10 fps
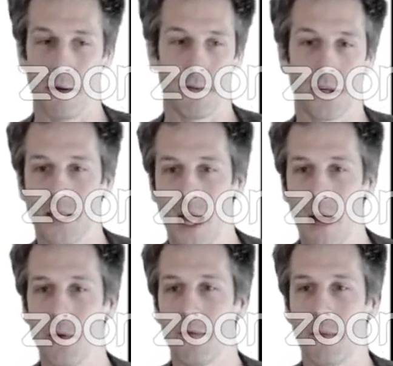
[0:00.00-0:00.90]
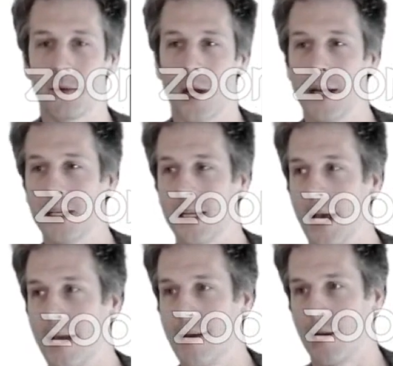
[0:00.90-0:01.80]
For example, if I'm trying to
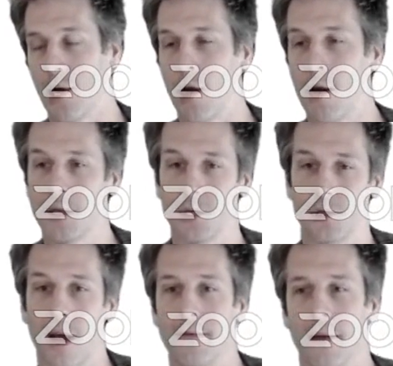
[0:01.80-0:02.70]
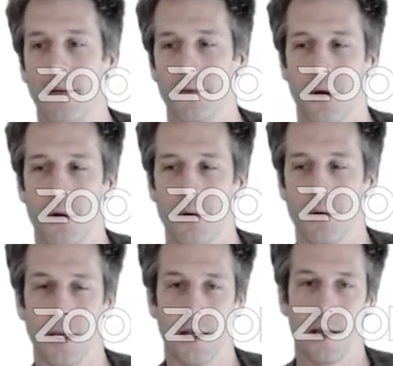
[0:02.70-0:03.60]
get a car to drive down the road,